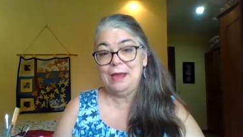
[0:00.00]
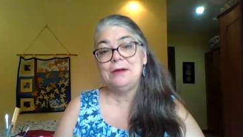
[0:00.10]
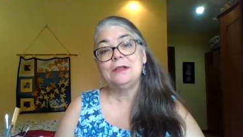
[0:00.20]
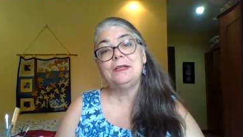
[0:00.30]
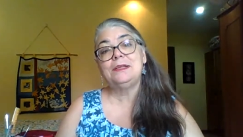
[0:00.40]

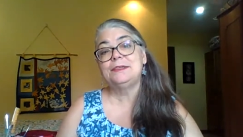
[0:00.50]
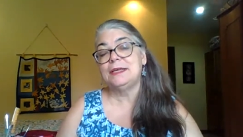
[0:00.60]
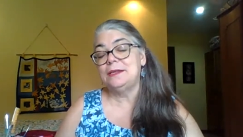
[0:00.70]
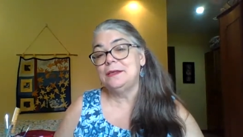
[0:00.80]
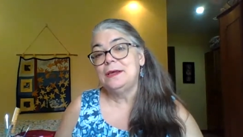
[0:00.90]
ankles
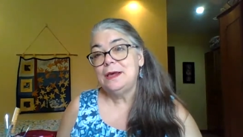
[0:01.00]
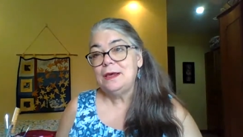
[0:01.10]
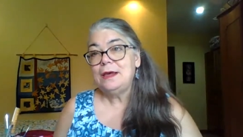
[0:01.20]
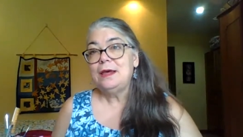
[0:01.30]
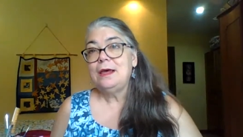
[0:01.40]
and
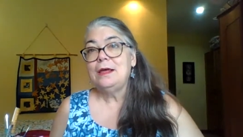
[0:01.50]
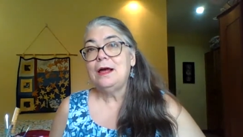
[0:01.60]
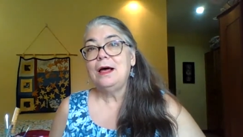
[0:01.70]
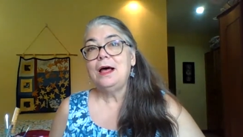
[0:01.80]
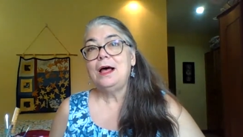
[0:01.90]

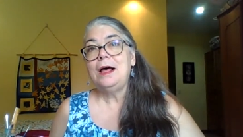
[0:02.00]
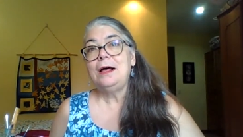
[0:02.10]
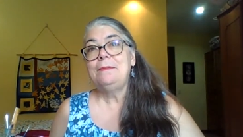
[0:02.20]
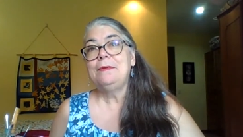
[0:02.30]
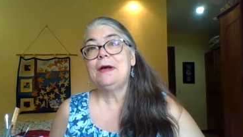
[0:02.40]

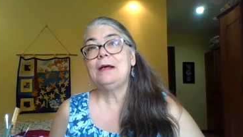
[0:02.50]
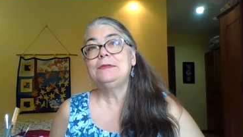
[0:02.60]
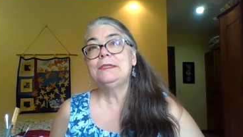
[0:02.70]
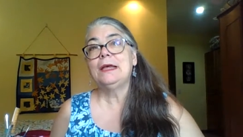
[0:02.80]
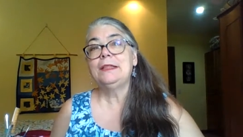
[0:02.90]
uh,
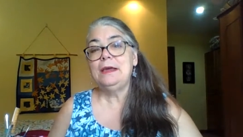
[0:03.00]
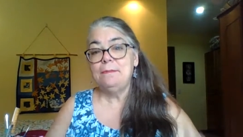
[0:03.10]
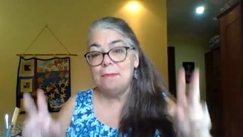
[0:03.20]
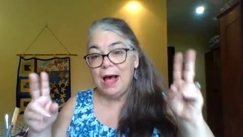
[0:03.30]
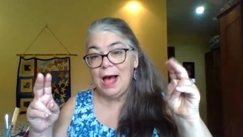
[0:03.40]
becomes suddenly
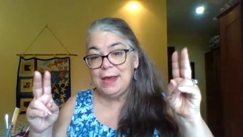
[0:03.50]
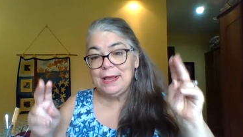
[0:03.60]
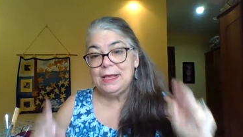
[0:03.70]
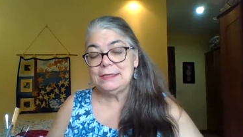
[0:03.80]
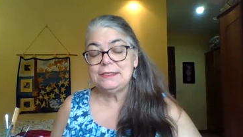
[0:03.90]

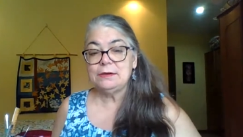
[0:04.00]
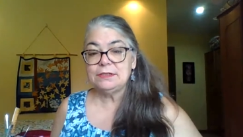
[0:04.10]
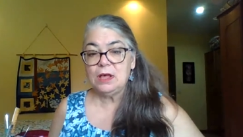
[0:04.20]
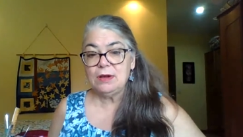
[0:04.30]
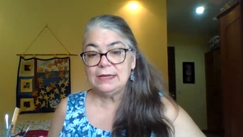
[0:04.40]
modest.
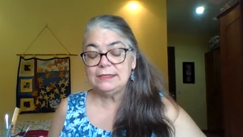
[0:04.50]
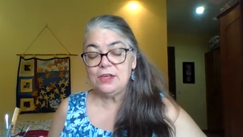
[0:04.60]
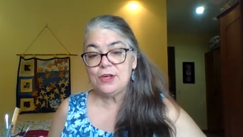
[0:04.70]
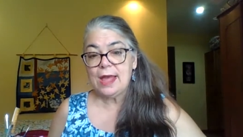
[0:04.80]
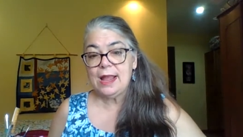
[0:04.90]
There's all kinds
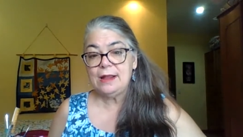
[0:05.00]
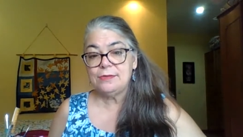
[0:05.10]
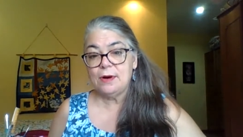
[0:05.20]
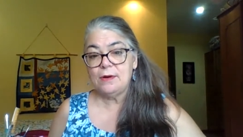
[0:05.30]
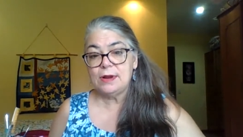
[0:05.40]
of shade
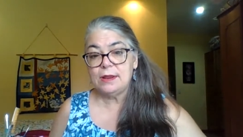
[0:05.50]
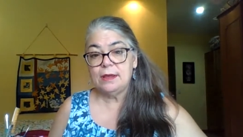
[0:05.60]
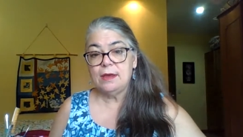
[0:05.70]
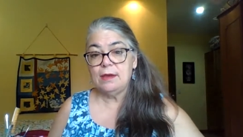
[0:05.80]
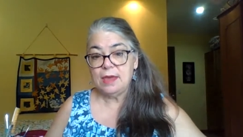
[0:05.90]
thrown at
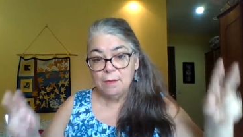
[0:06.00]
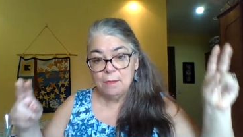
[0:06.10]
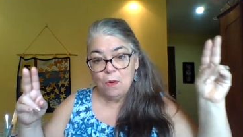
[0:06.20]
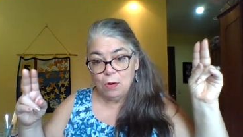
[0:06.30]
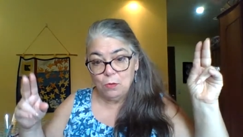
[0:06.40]

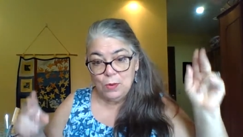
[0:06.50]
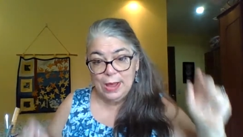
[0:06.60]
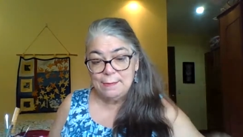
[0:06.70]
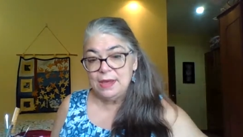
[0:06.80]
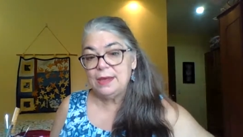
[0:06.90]
immoral
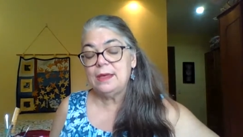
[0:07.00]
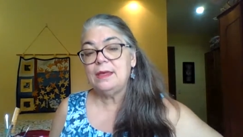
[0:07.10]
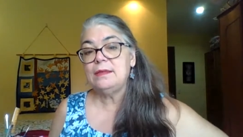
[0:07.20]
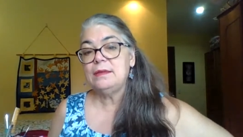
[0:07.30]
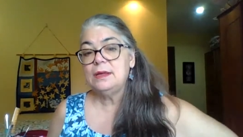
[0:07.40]

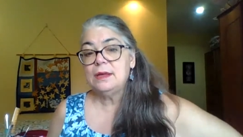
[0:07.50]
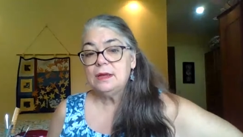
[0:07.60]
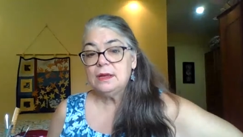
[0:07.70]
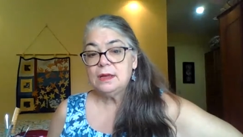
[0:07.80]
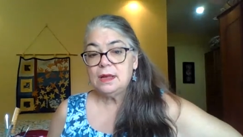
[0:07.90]
women.
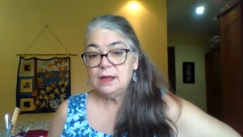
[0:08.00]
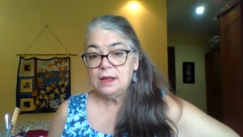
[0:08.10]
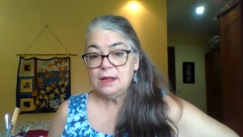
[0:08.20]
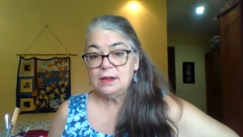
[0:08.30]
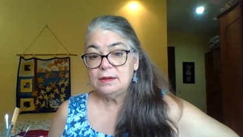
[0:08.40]

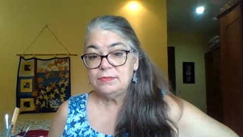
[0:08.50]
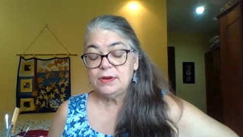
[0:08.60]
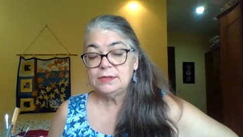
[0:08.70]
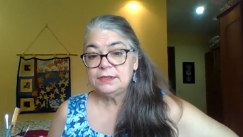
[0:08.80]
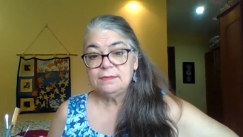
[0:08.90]
Uh,
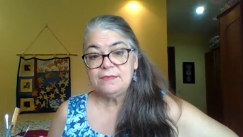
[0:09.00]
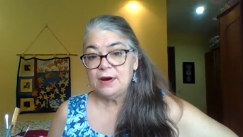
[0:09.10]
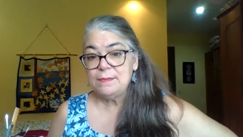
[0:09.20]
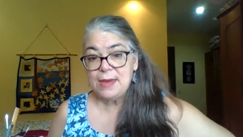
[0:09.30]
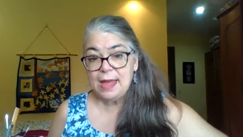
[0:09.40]
there's some
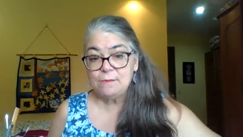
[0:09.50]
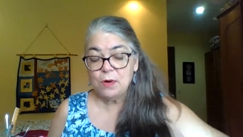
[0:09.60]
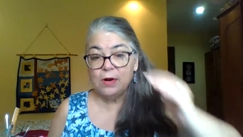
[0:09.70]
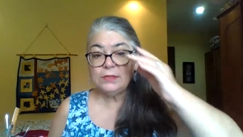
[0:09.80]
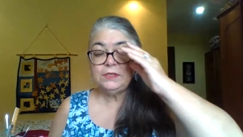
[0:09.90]
very bad
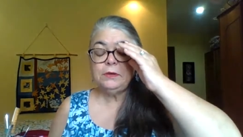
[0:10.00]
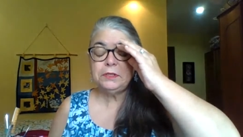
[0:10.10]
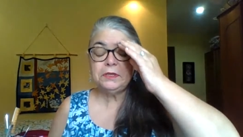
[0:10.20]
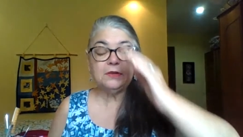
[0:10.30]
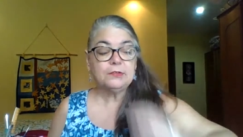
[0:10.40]
words
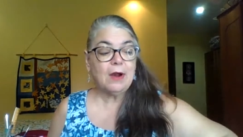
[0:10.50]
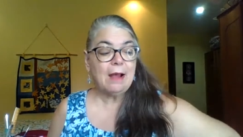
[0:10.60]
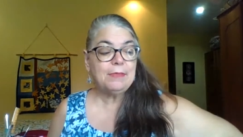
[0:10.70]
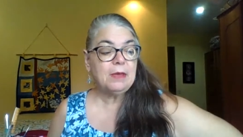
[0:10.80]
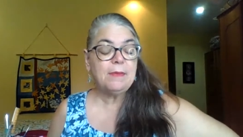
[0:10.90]
used to
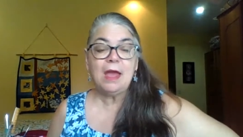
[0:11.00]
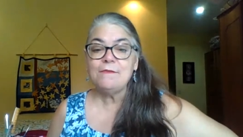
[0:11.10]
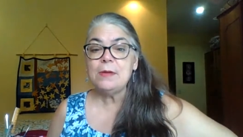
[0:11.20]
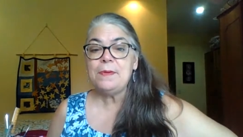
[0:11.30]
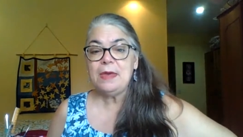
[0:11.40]
describe them.
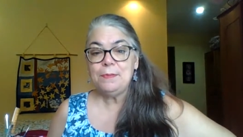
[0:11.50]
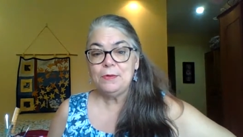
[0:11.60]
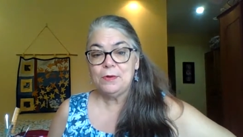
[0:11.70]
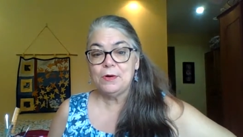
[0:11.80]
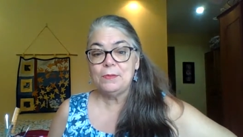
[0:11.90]
Every
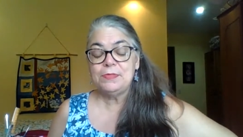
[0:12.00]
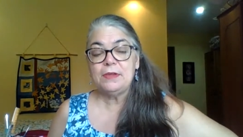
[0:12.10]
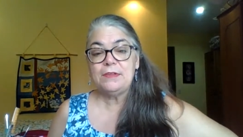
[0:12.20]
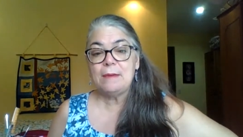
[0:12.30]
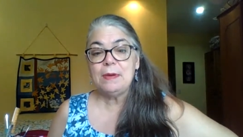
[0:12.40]
people group
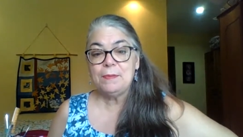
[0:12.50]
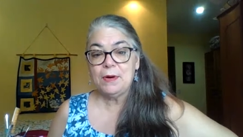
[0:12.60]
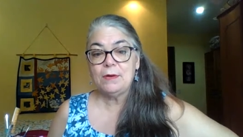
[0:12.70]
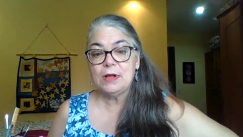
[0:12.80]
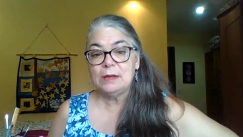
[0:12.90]
that Debi
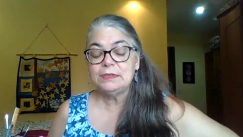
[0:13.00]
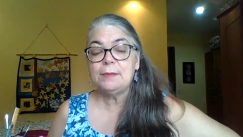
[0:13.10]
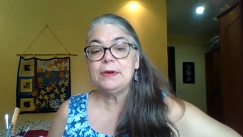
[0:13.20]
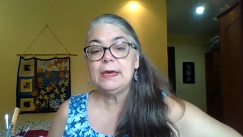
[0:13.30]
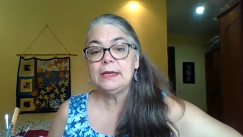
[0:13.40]
Pearl comes
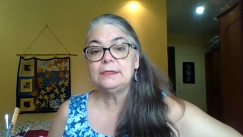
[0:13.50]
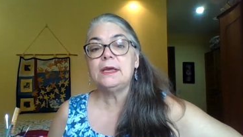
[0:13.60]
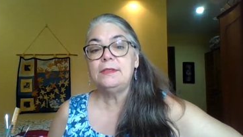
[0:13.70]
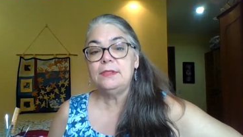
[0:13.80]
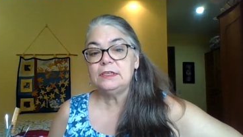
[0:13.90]
up
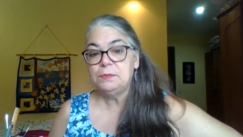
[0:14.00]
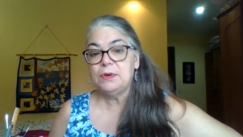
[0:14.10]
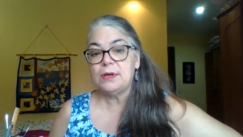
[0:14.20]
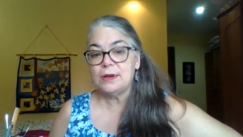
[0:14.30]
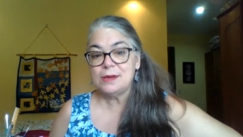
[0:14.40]
against in this
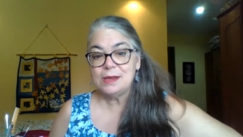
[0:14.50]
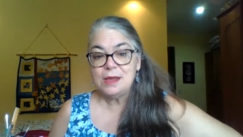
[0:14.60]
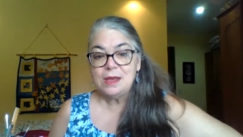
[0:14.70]
book